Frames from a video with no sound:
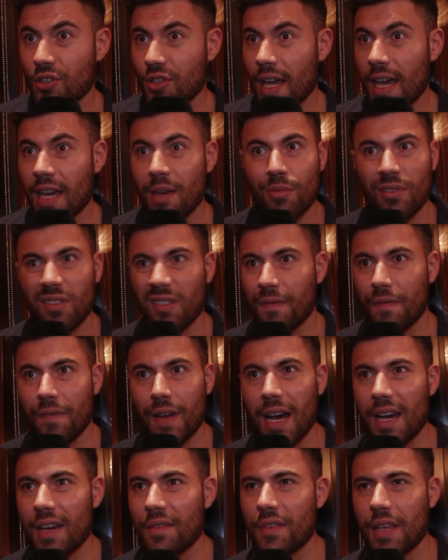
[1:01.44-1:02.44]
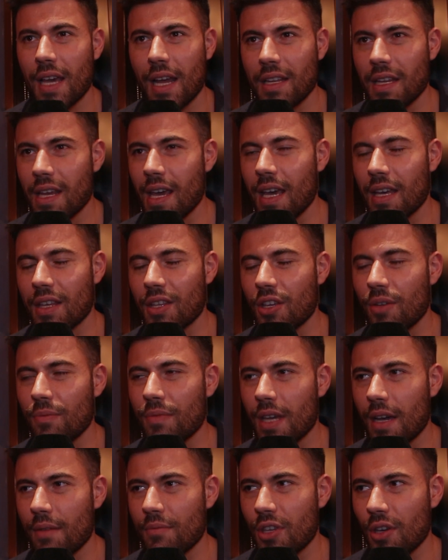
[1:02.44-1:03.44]
stable of five, ten years,
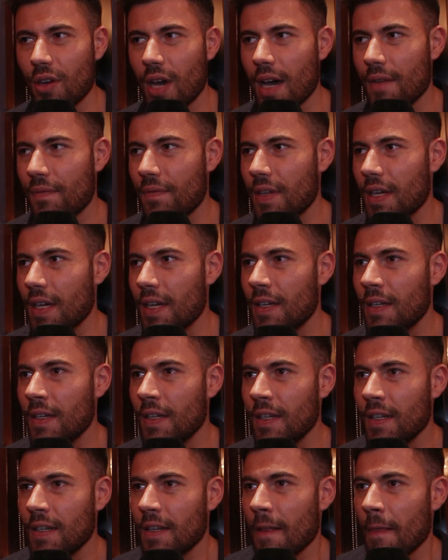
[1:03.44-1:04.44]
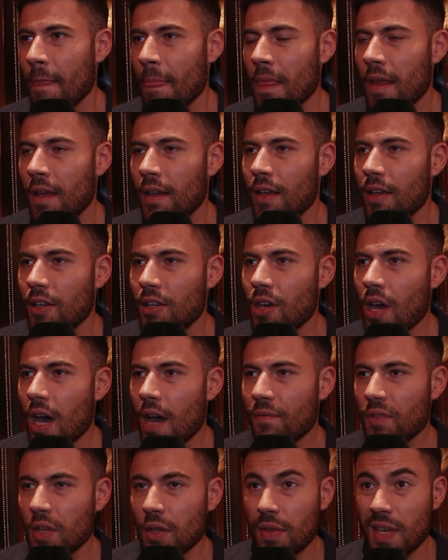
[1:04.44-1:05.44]
sometimes you have to you
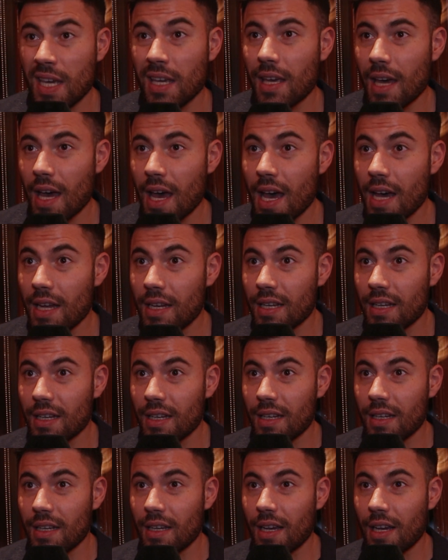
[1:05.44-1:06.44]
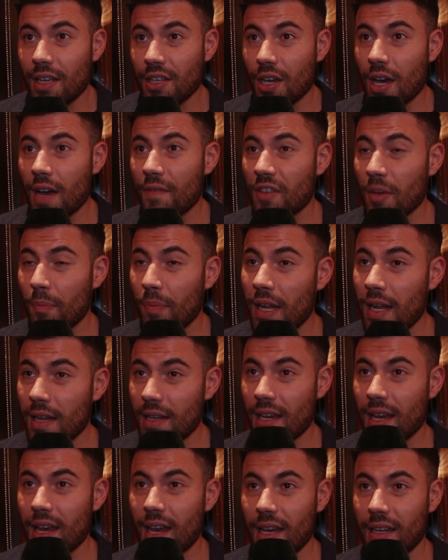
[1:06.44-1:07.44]
have to think ahead, and you have to
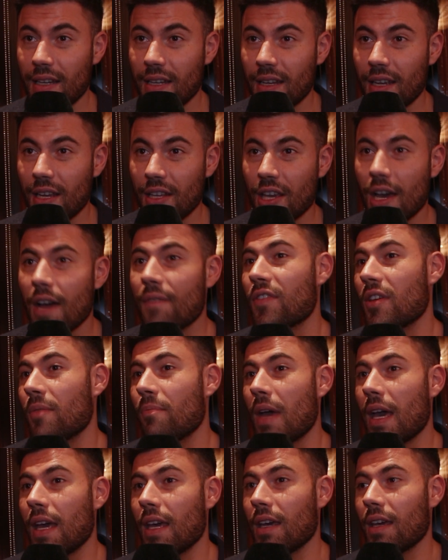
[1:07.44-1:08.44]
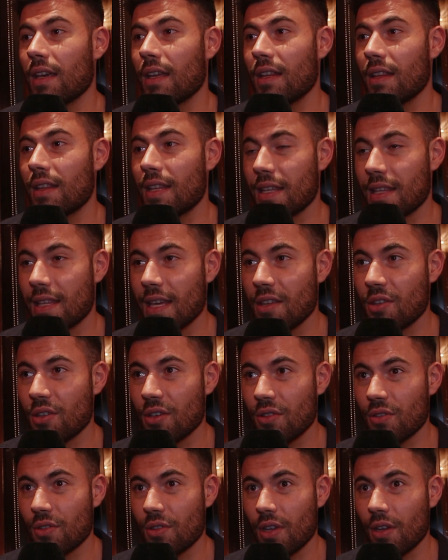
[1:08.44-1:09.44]
plan ahead, and you have to make
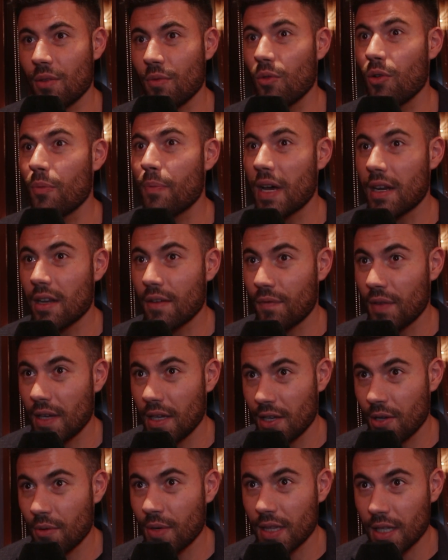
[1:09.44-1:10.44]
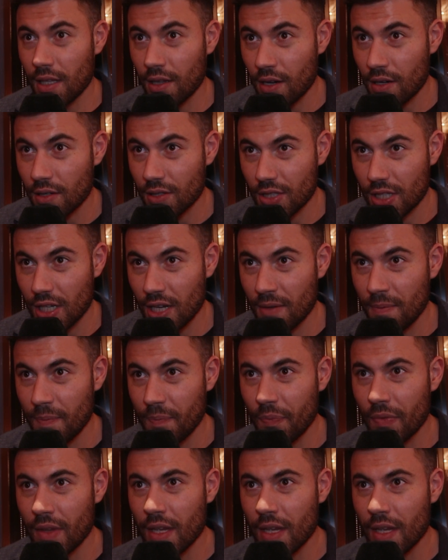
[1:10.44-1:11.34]
decisions that will benefit you in the long term.